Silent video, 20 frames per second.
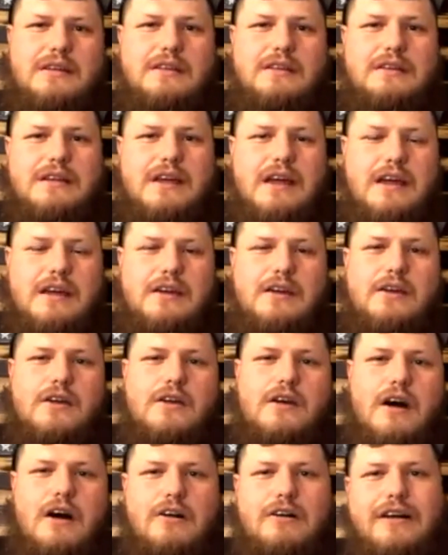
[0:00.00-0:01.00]
in the day,
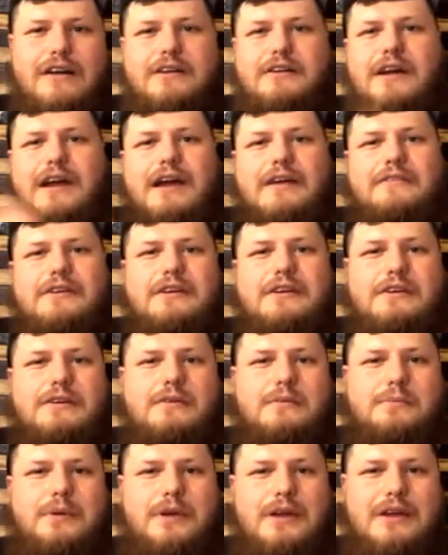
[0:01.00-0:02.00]
I have a
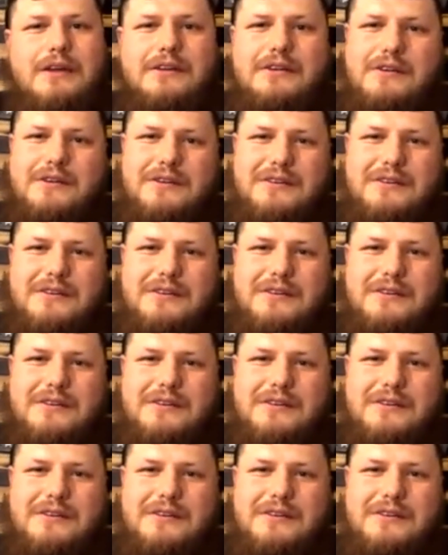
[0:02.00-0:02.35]
pink